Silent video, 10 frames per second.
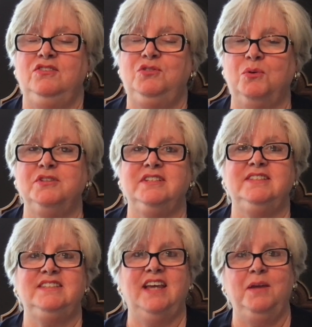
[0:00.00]
Georgia
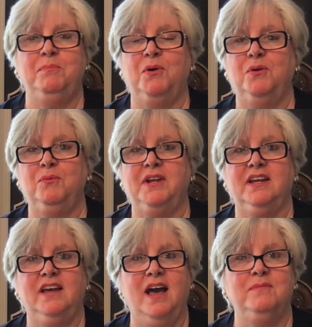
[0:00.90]
staple when
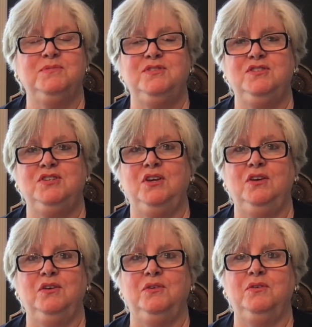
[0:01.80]
it comes
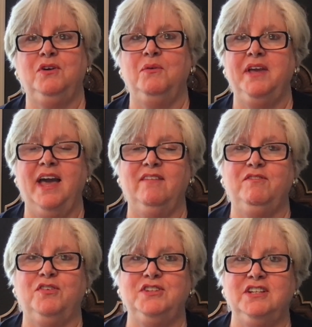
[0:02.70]
to going
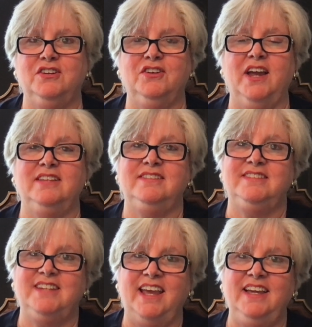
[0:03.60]
out for dinner and
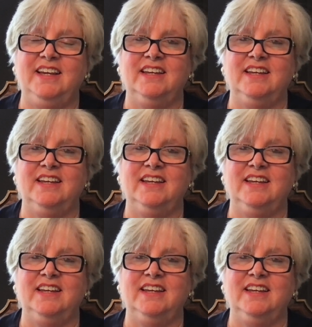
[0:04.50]
steak.